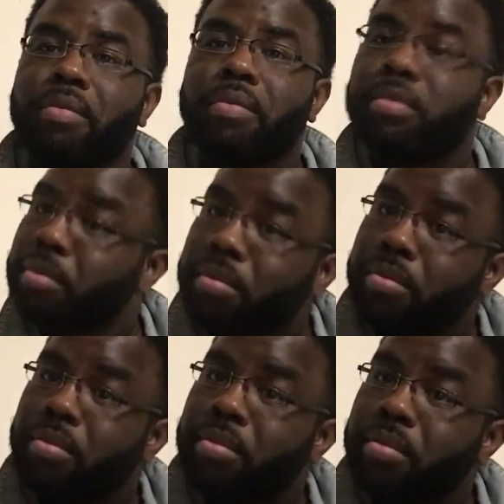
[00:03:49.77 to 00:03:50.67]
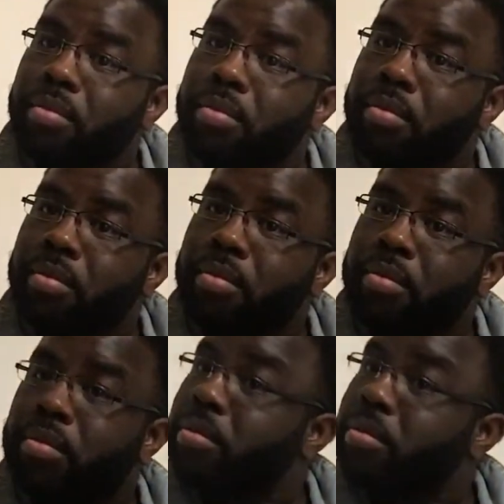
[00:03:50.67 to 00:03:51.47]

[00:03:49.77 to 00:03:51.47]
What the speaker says: (no one is talking)